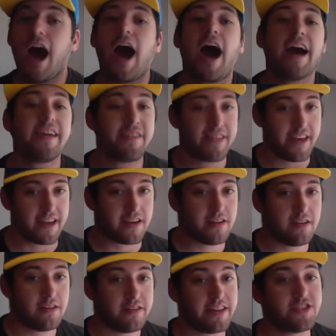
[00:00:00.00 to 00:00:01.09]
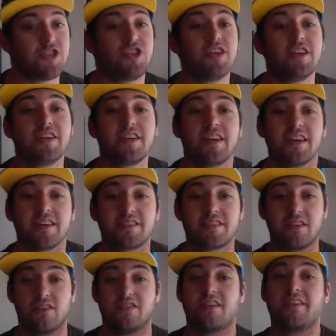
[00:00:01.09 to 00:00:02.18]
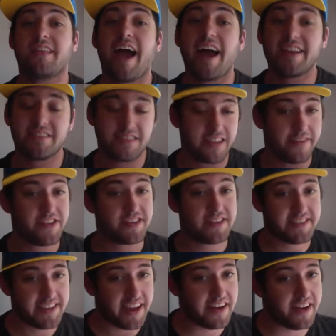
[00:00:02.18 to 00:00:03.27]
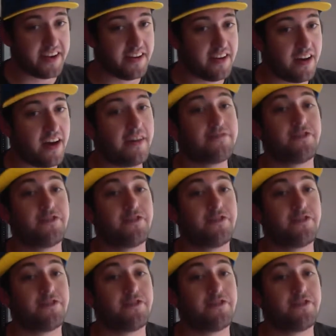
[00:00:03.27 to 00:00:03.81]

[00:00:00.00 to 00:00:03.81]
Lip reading: I think that she is the last living descendant of